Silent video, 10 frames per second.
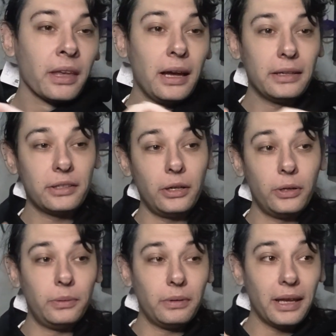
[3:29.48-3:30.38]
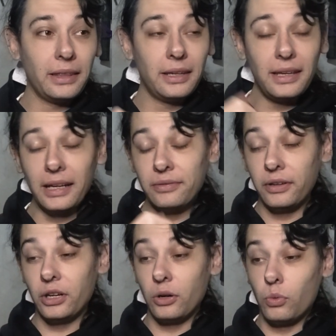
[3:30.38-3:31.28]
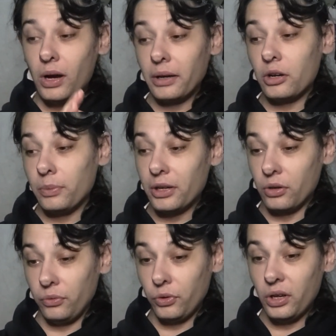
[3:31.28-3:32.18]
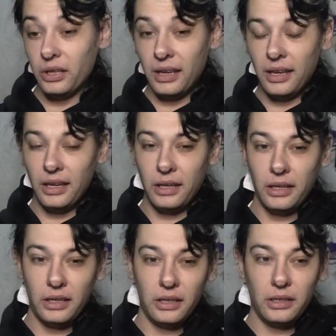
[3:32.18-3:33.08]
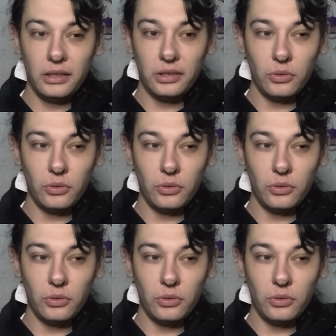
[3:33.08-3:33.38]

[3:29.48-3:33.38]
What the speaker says: So in the next video, what I'm going to be covering is,